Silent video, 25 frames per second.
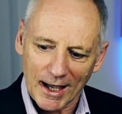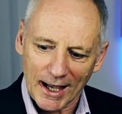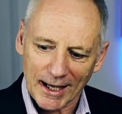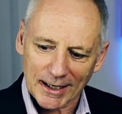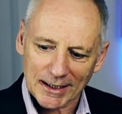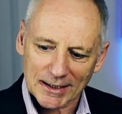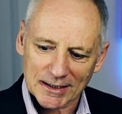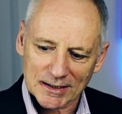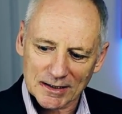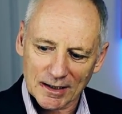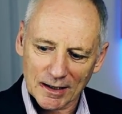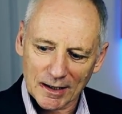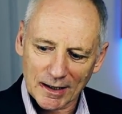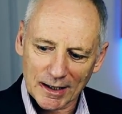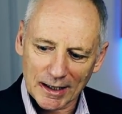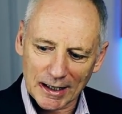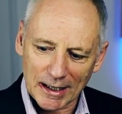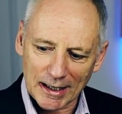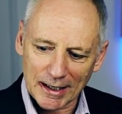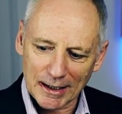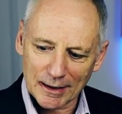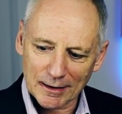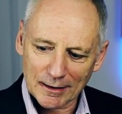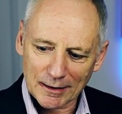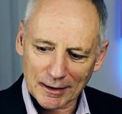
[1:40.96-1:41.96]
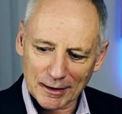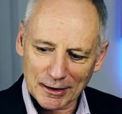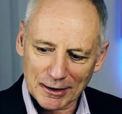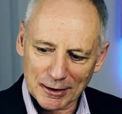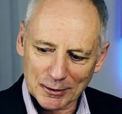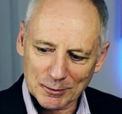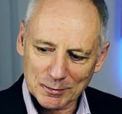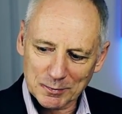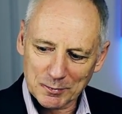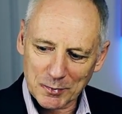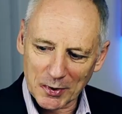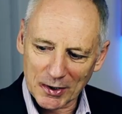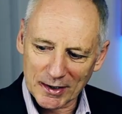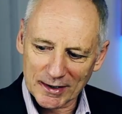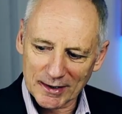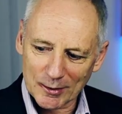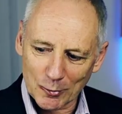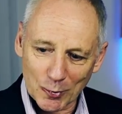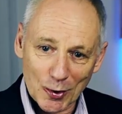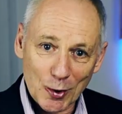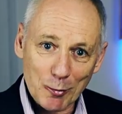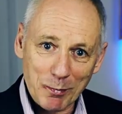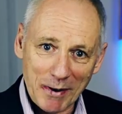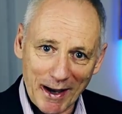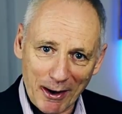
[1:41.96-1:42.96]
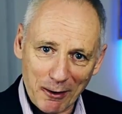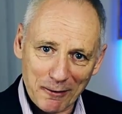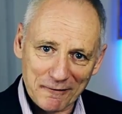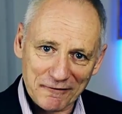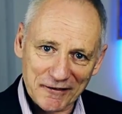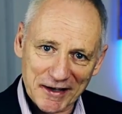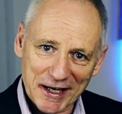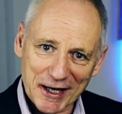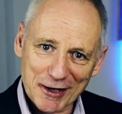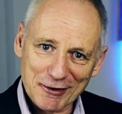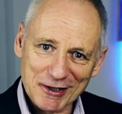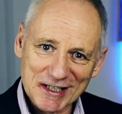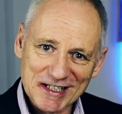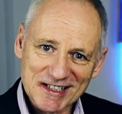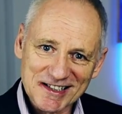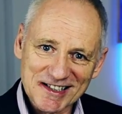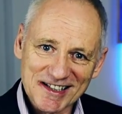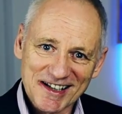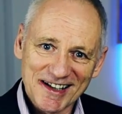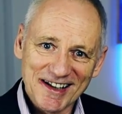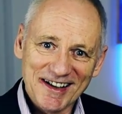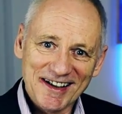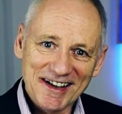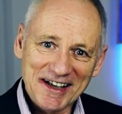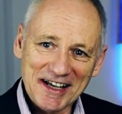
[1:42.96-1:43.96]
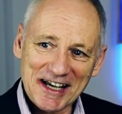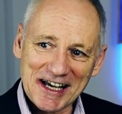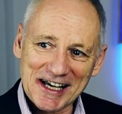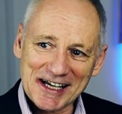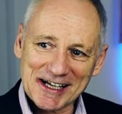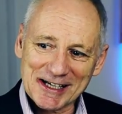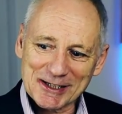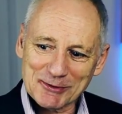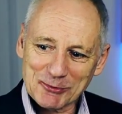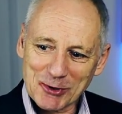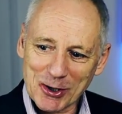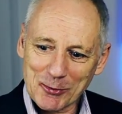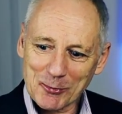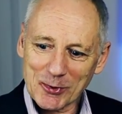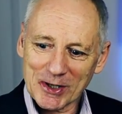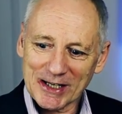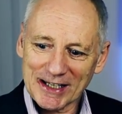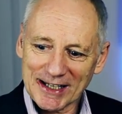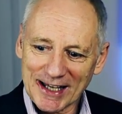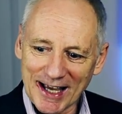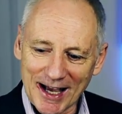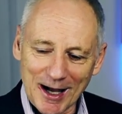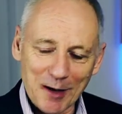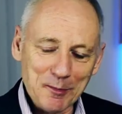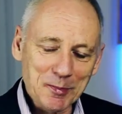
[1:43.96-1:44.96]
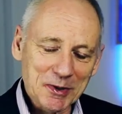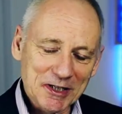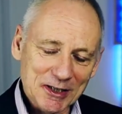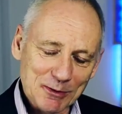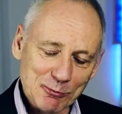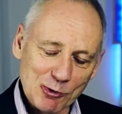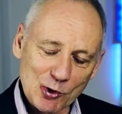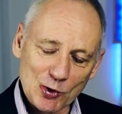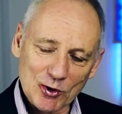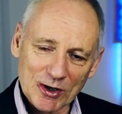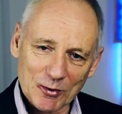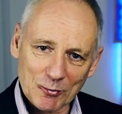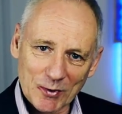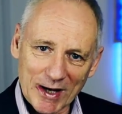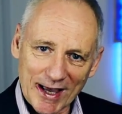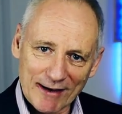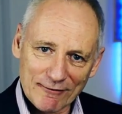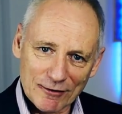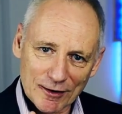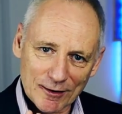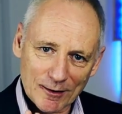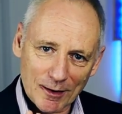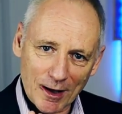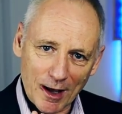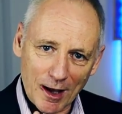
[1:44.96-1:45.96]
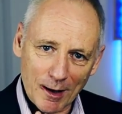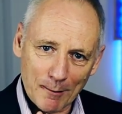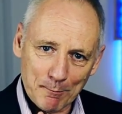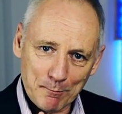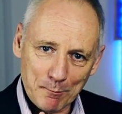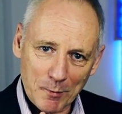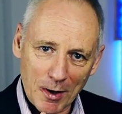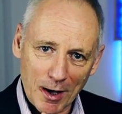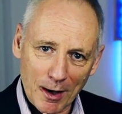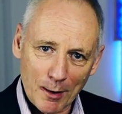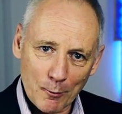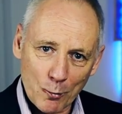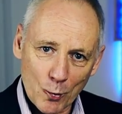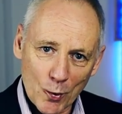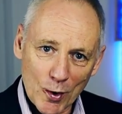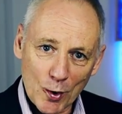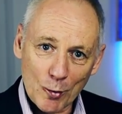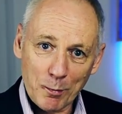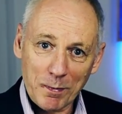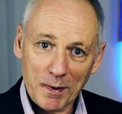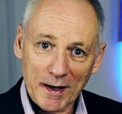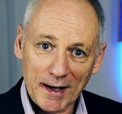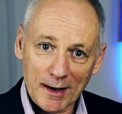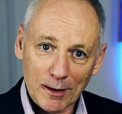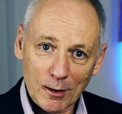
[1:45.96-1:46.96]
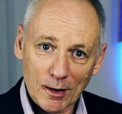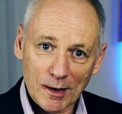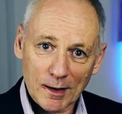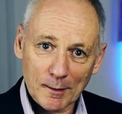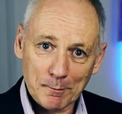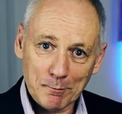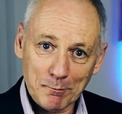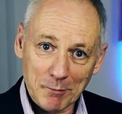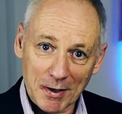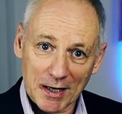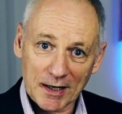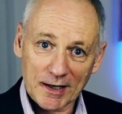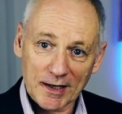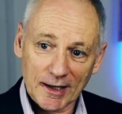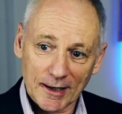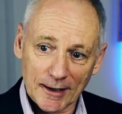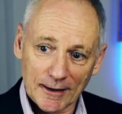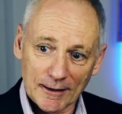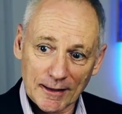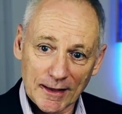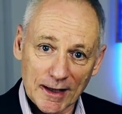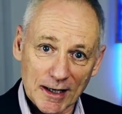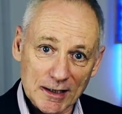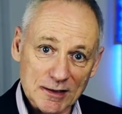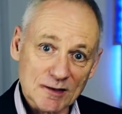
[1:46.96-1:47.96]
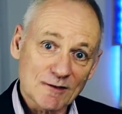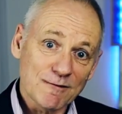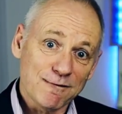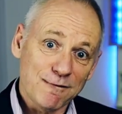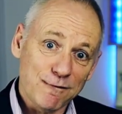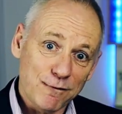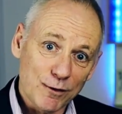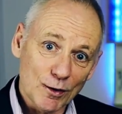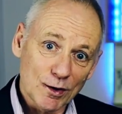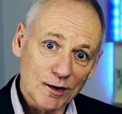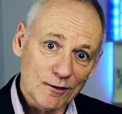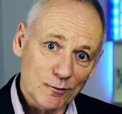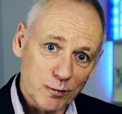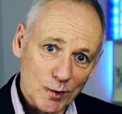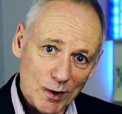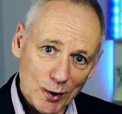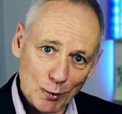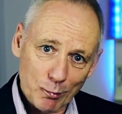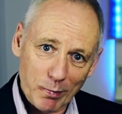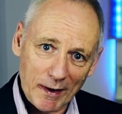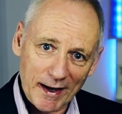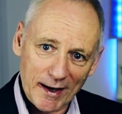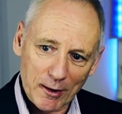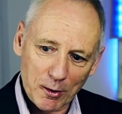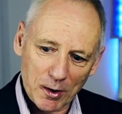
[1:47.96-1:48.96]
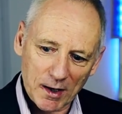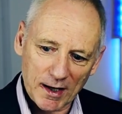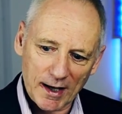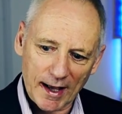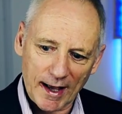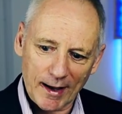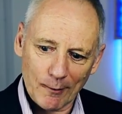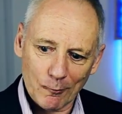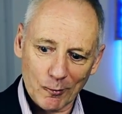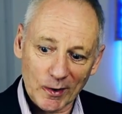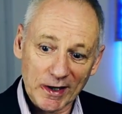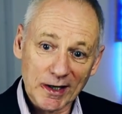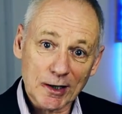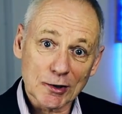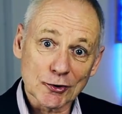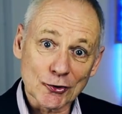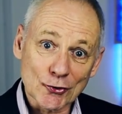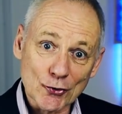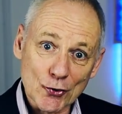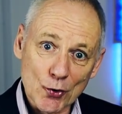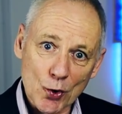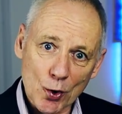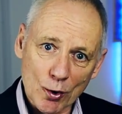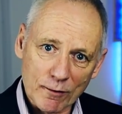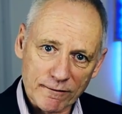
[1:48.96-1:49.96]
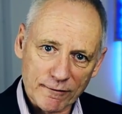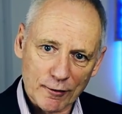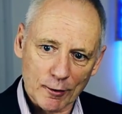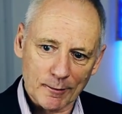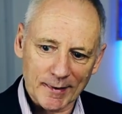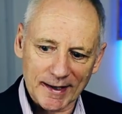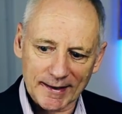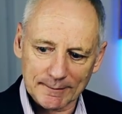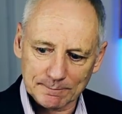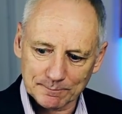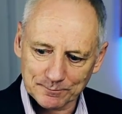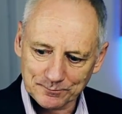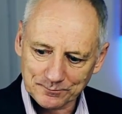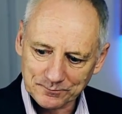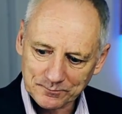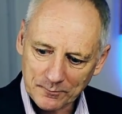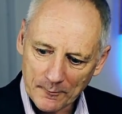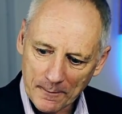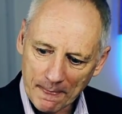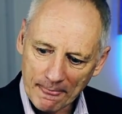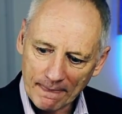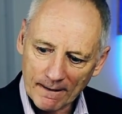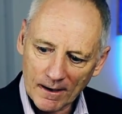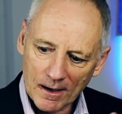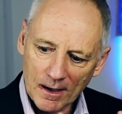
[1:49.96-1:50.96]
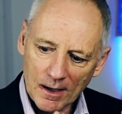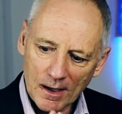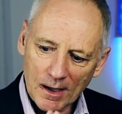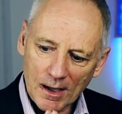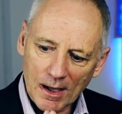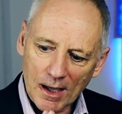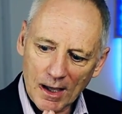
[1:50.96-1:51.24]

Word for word: and it you know, by the willpower theories. And when we get up in the morning, we have a willpower bucket that's full of willpower, and we can draw from it.